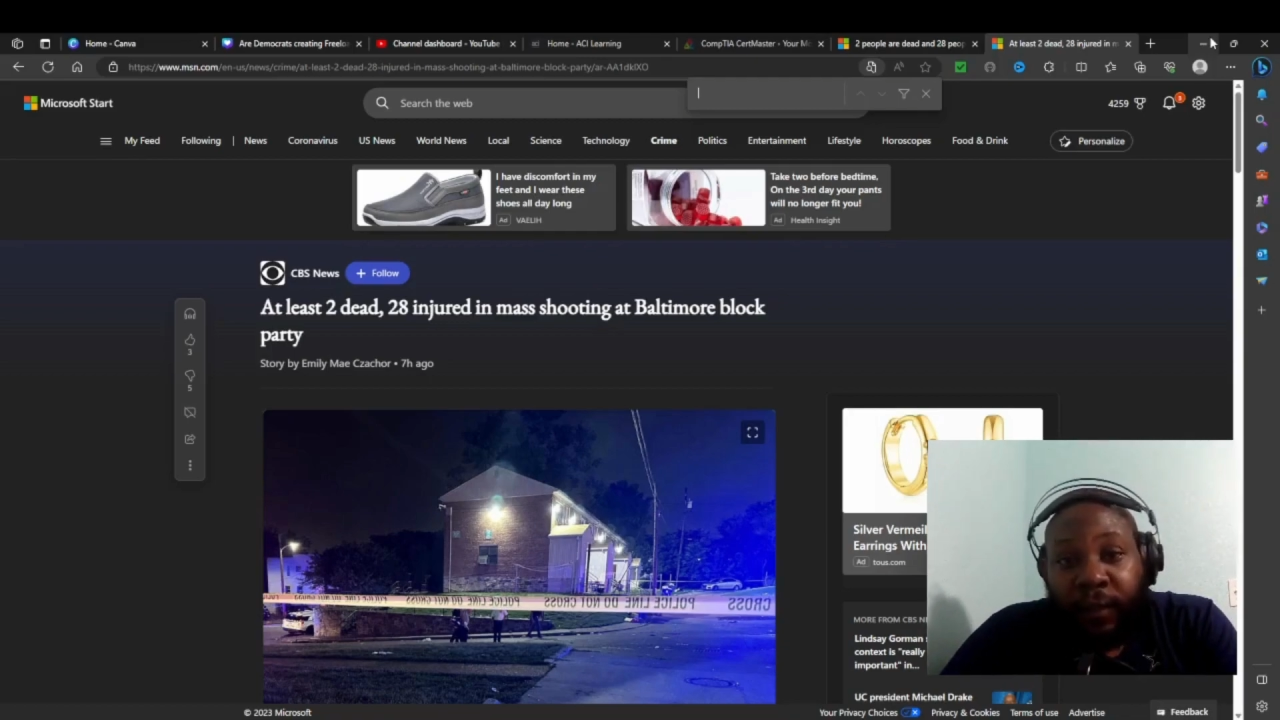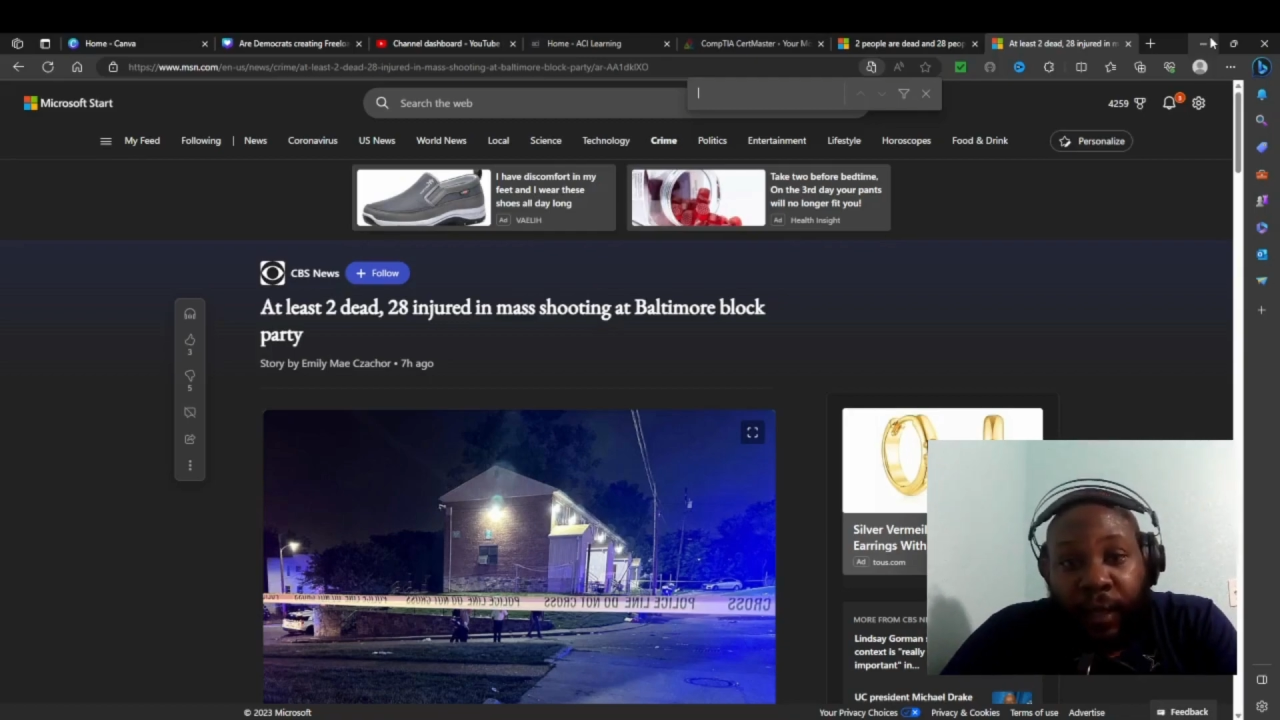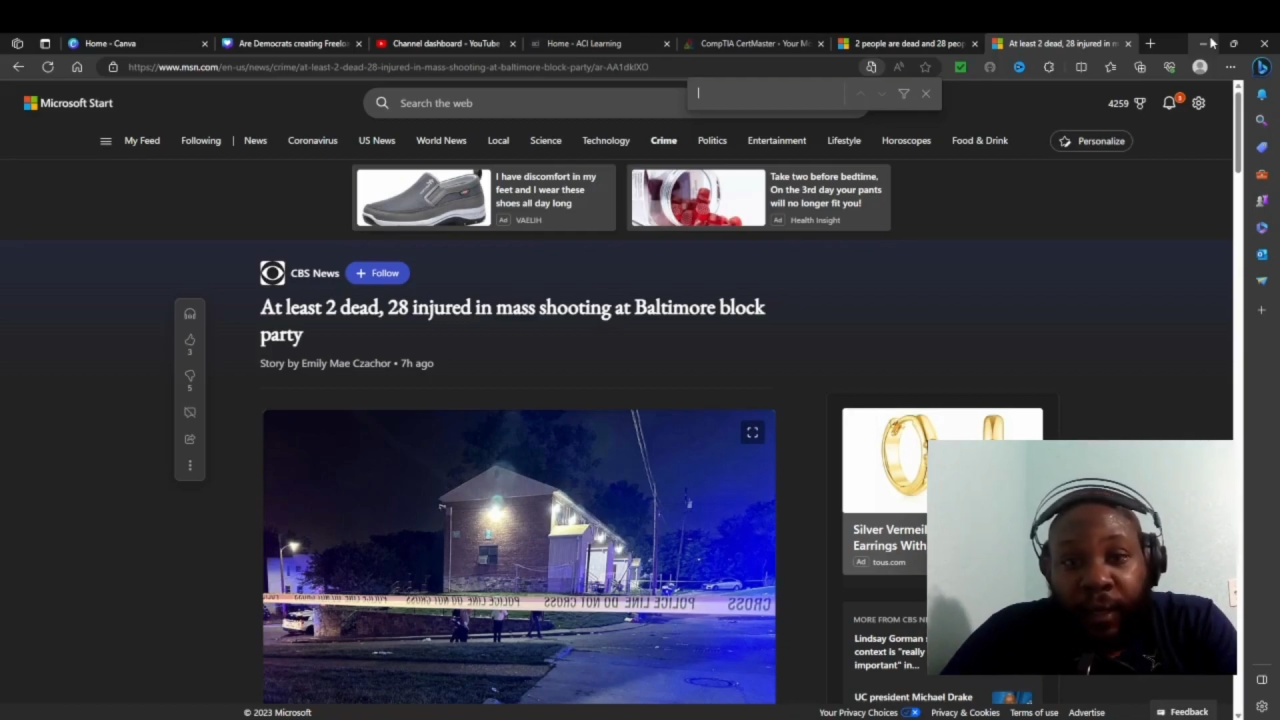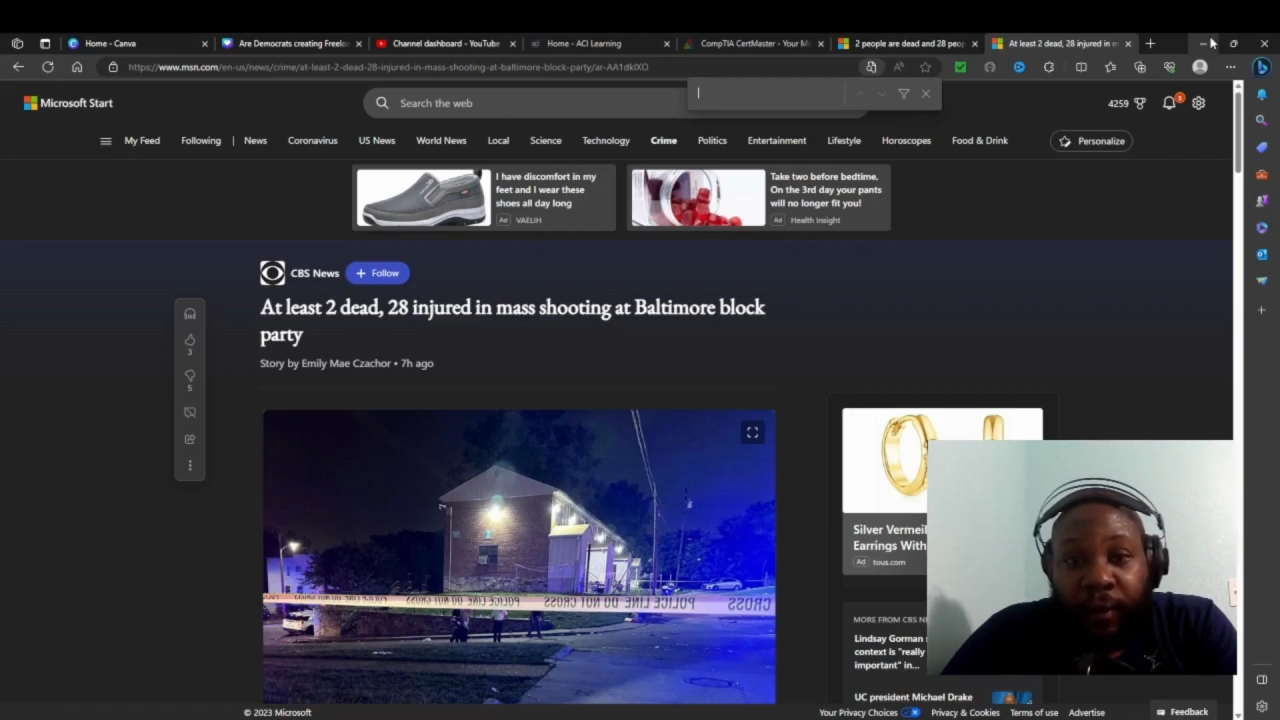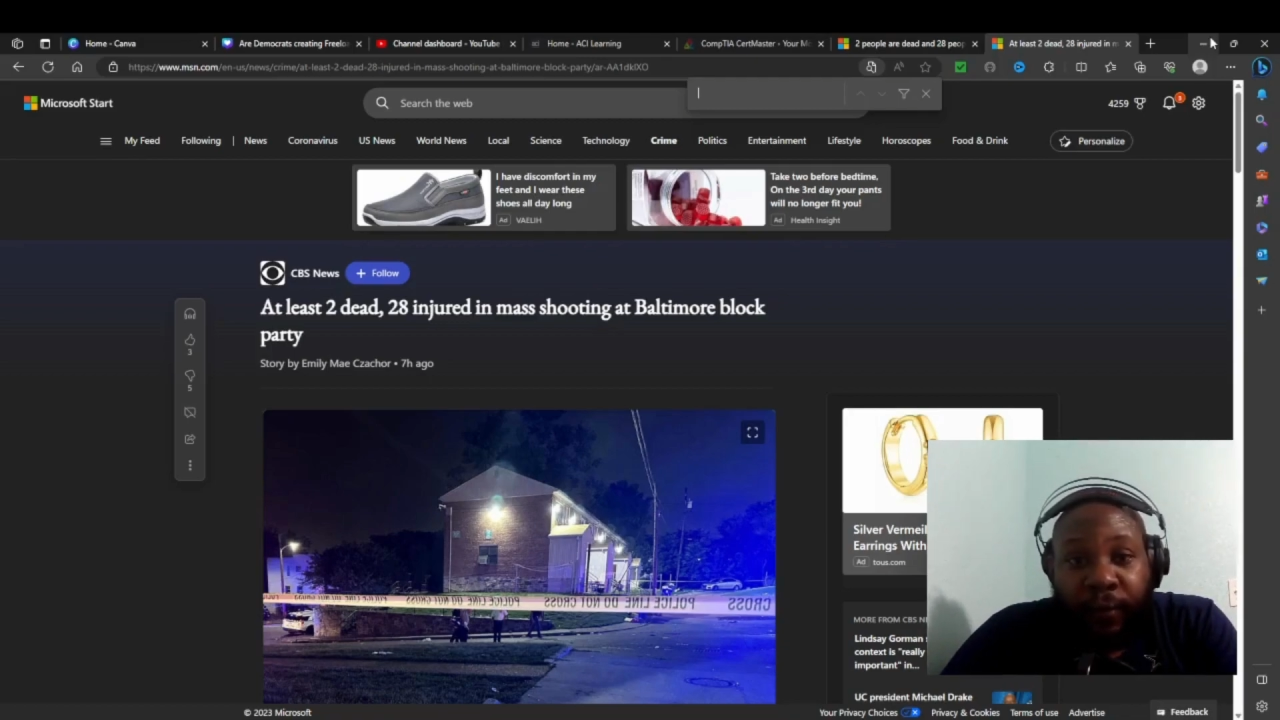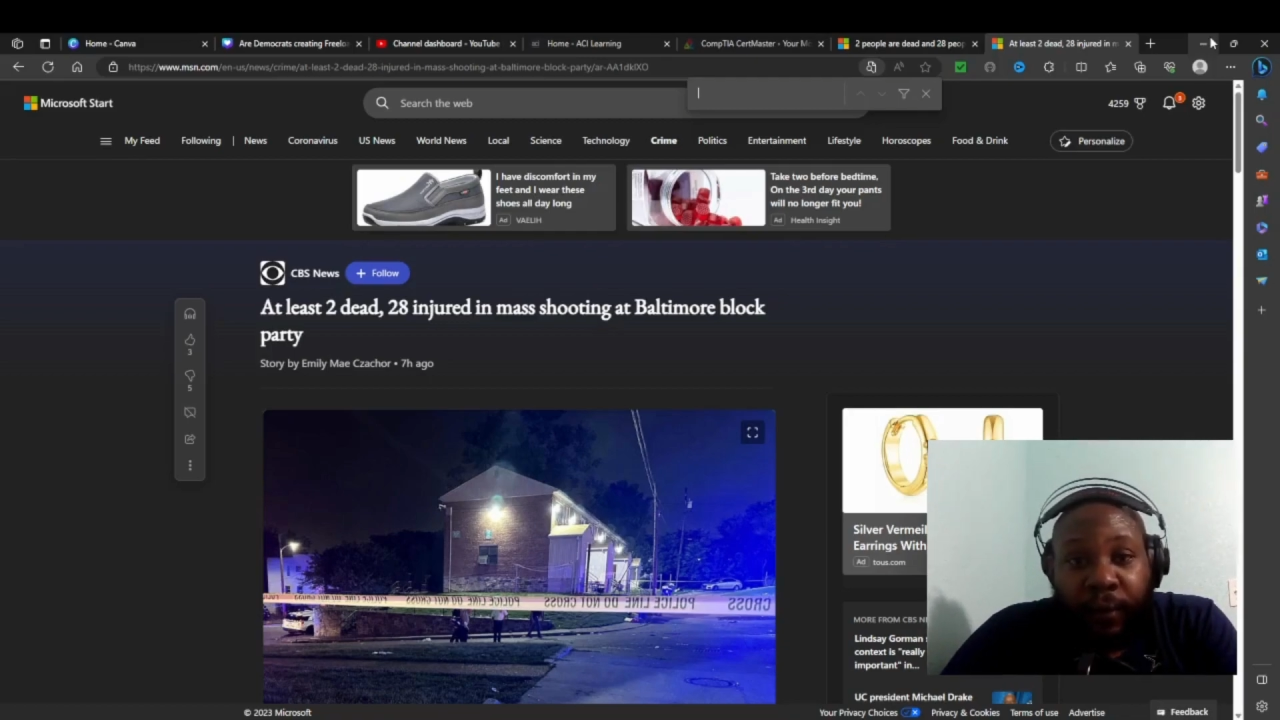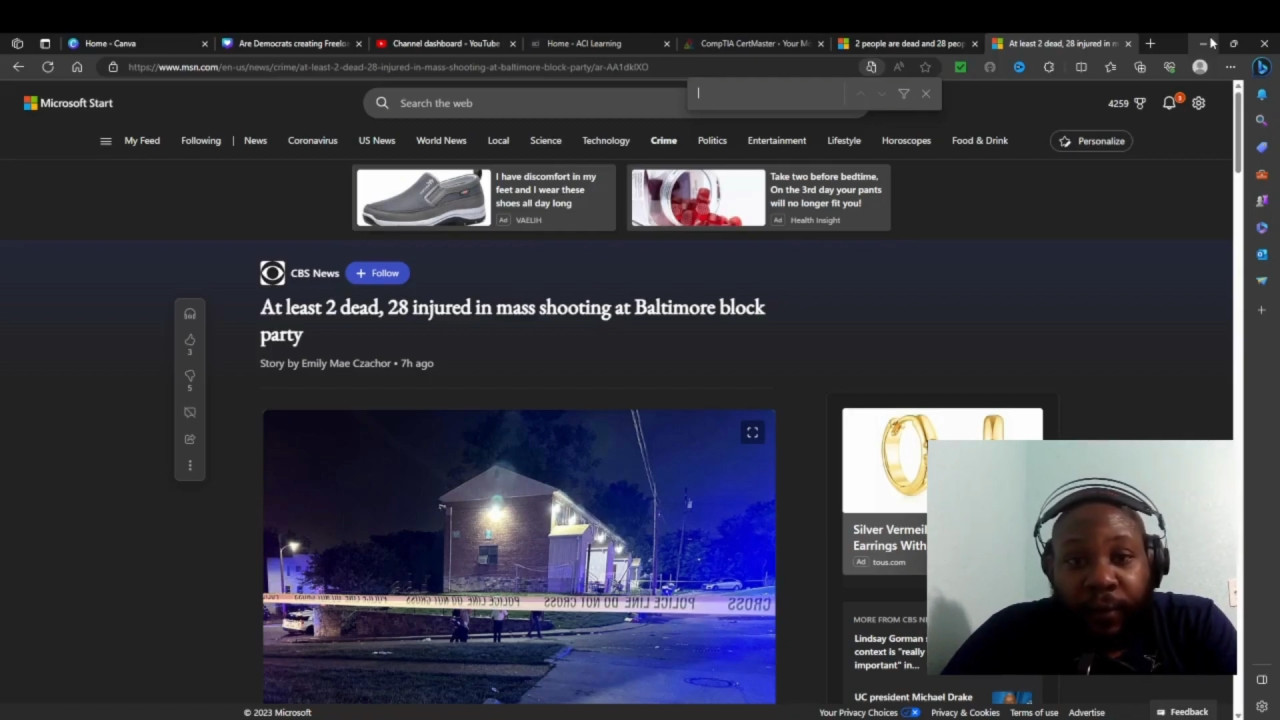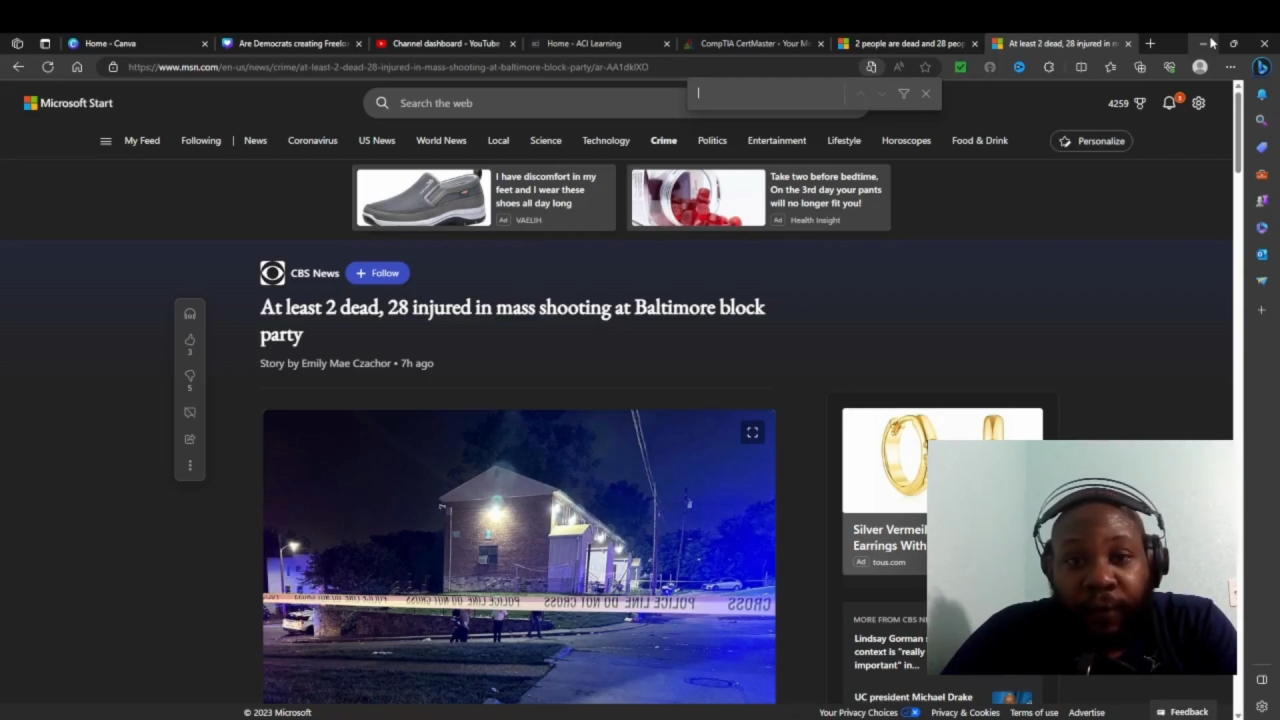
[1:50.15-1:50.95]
shot anyway.